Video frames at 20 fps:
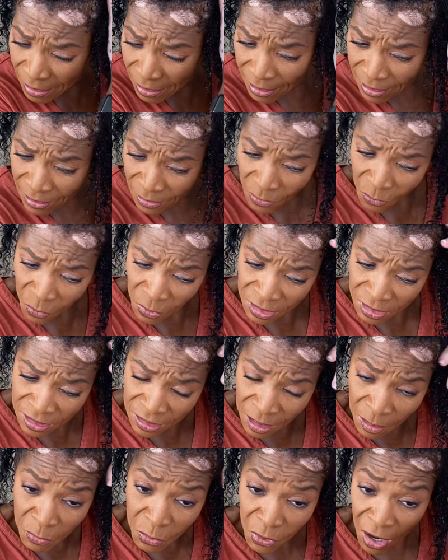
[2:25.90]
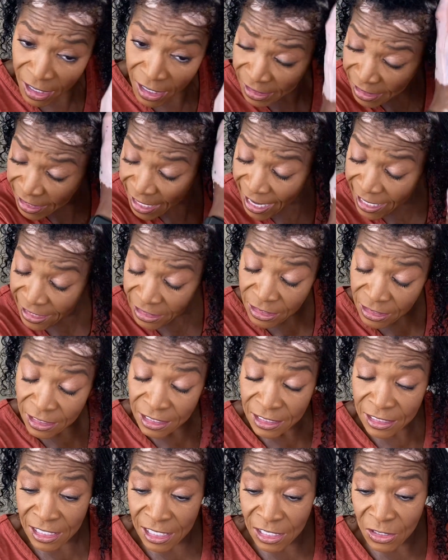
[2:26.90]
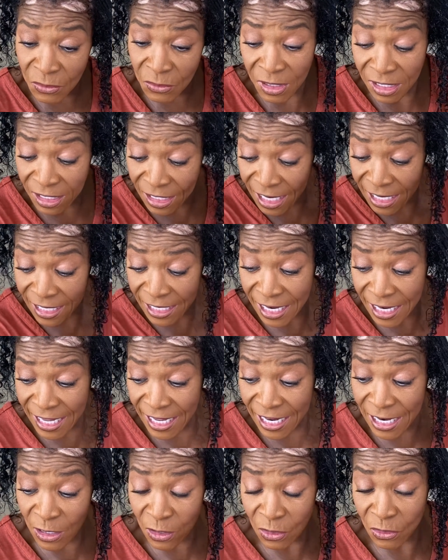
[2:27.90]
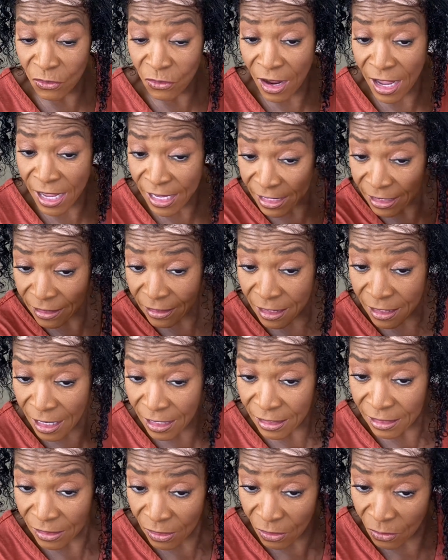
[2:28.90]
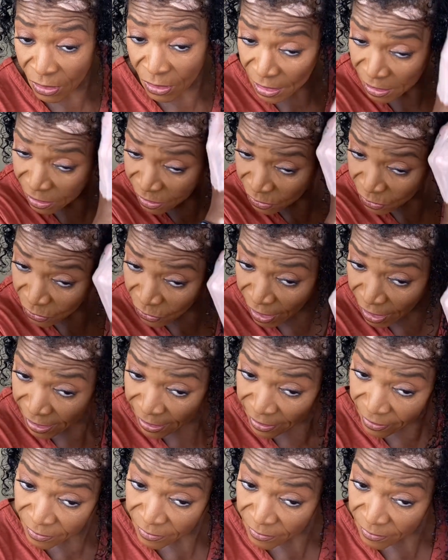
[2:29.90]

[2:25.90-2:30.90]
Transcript: It was some product actually tell you to let it air dry, not to go into the dryer.